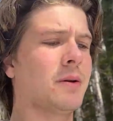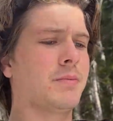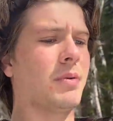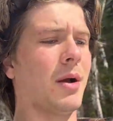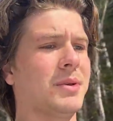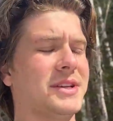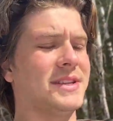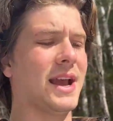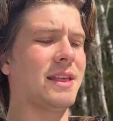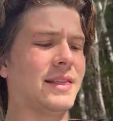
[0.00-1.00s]
probably
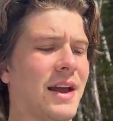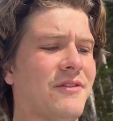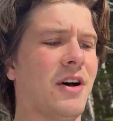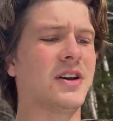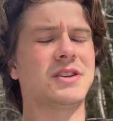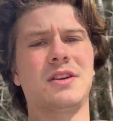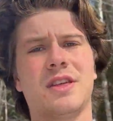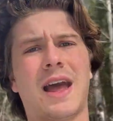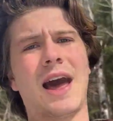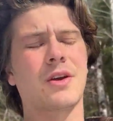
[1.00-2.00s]
say that falls under the
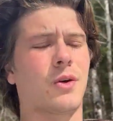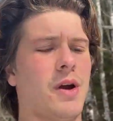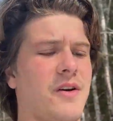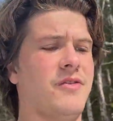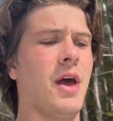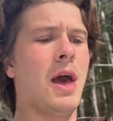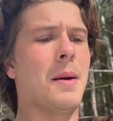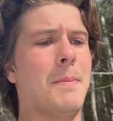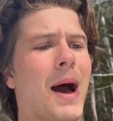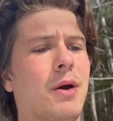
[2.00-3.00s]
category of
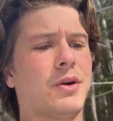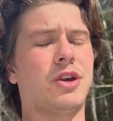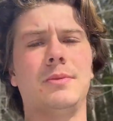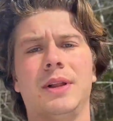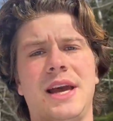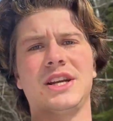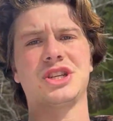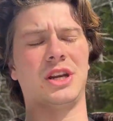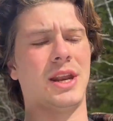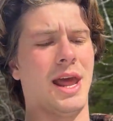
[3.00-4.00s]

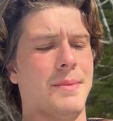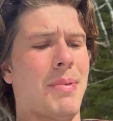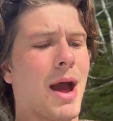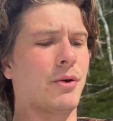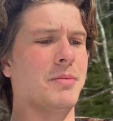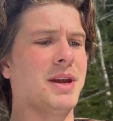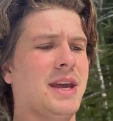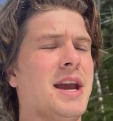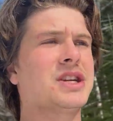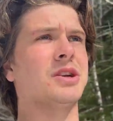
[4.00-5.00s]
bioaccumulation and
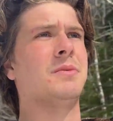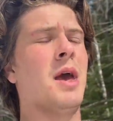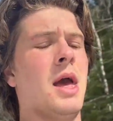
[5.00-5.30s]
bioremediation,